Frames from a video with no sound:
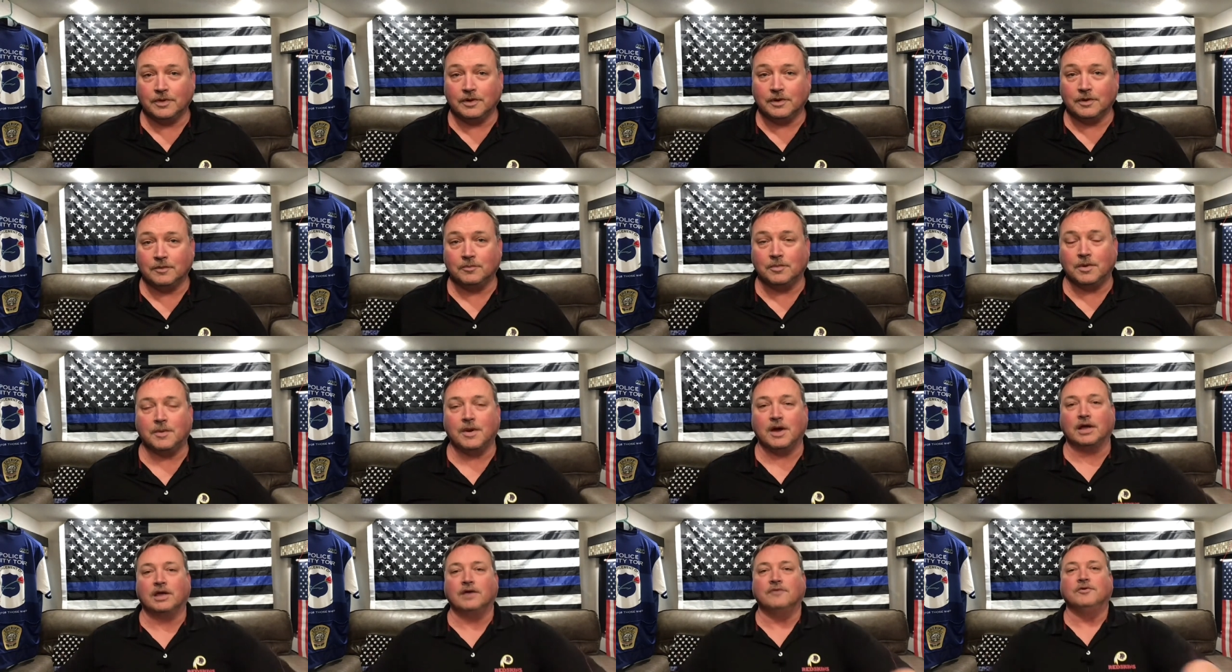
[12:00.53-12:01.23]

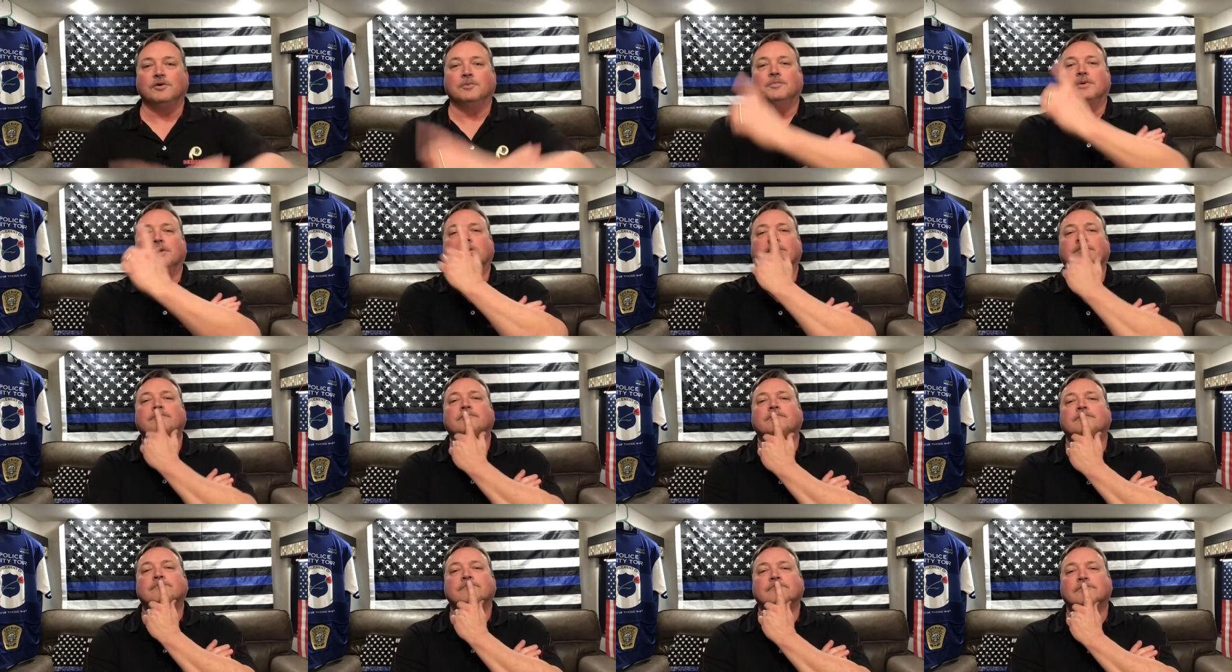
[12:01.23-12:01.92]
Maybe I'll give you a minute.
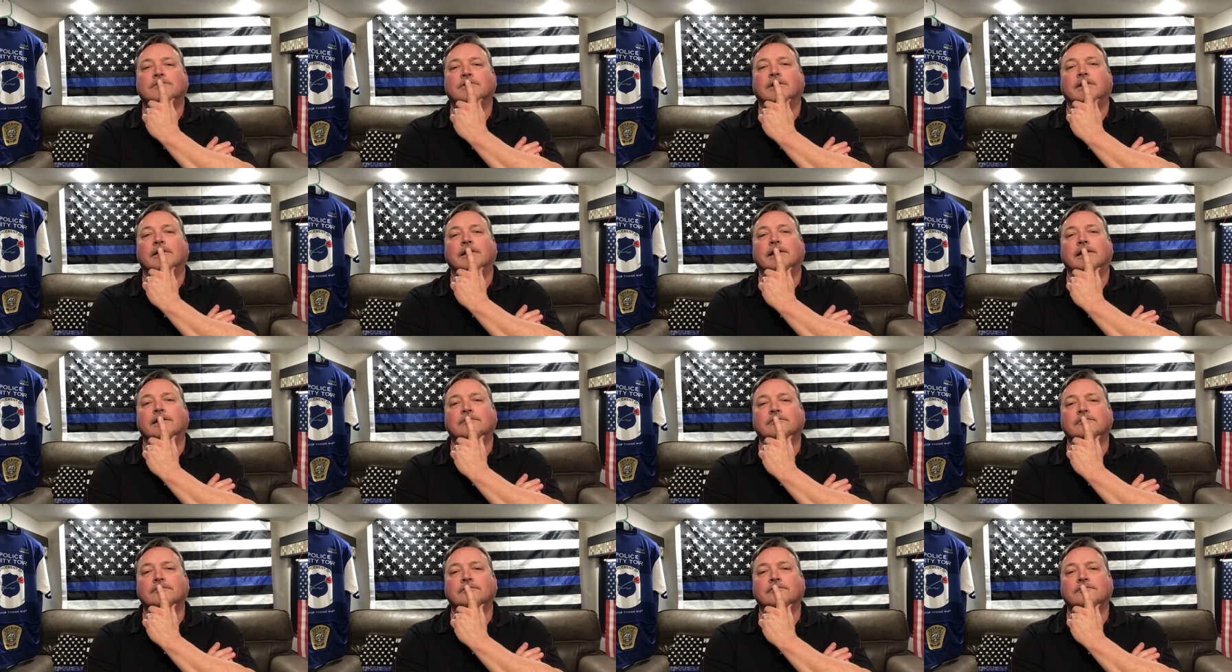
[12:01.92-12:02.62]
Go
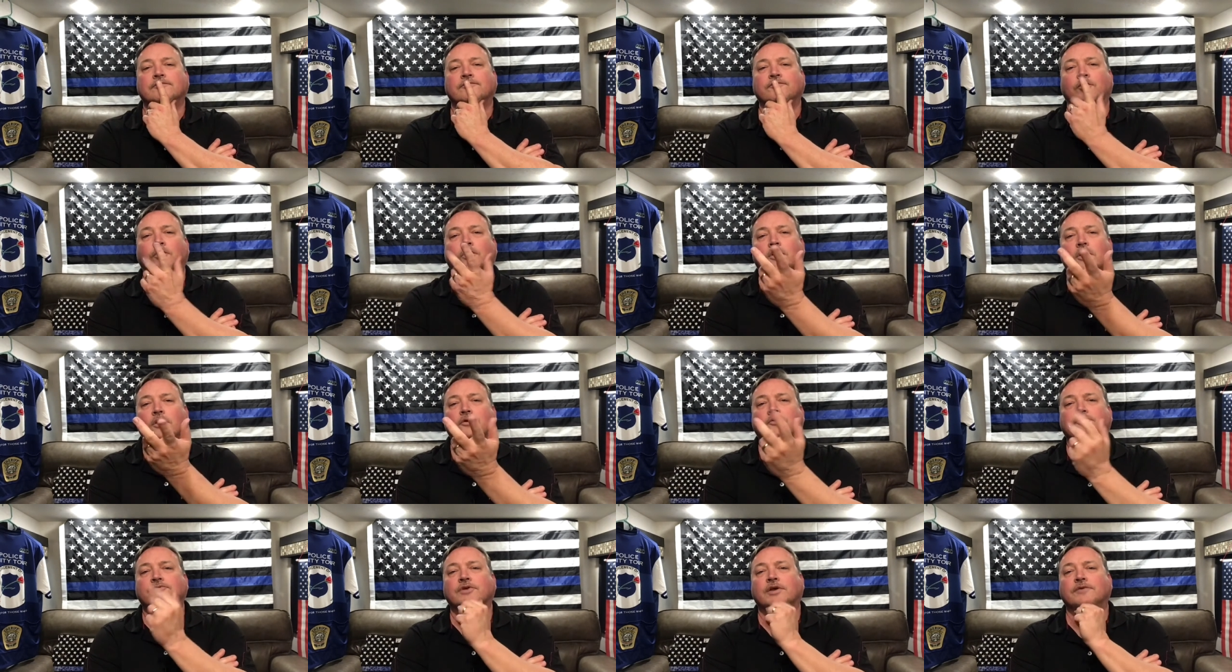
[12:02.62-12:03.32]
ahead. 4
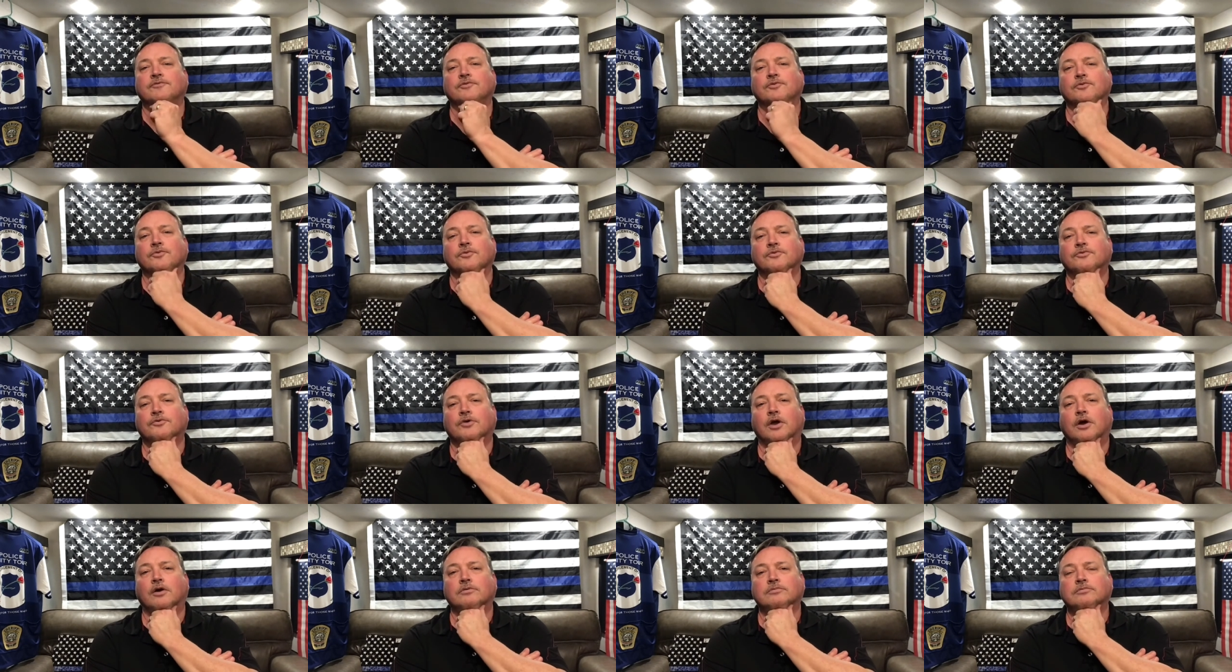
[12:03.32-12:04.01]
cardinal safety rules.
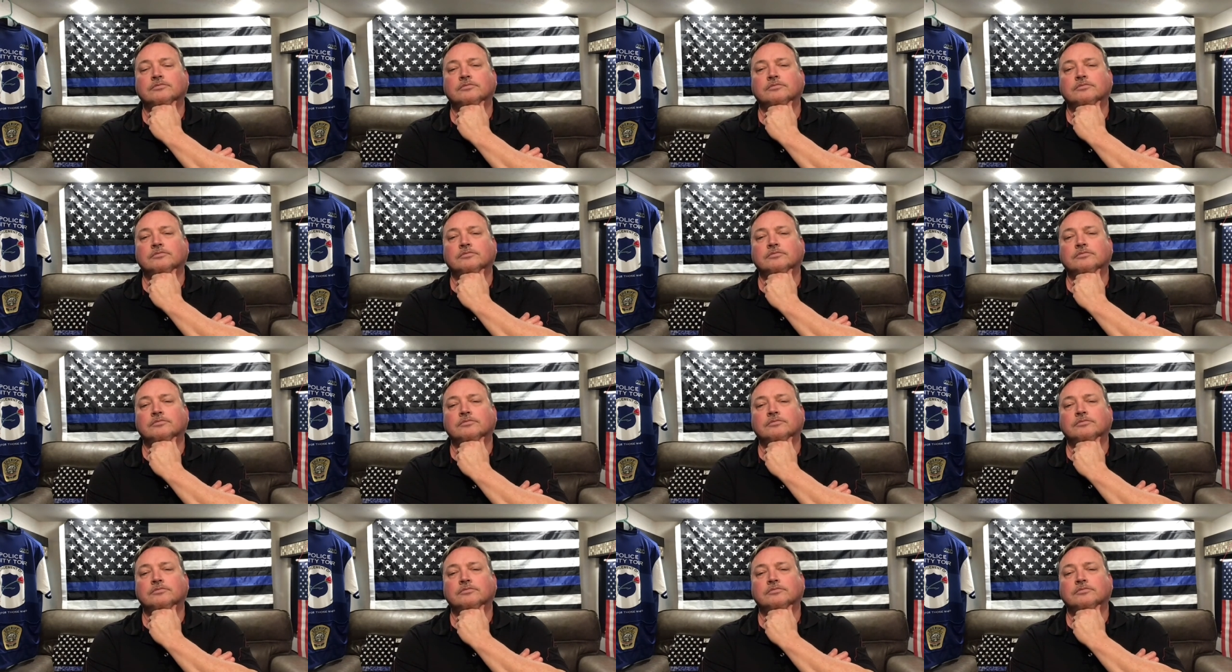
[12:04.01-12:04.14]
Go.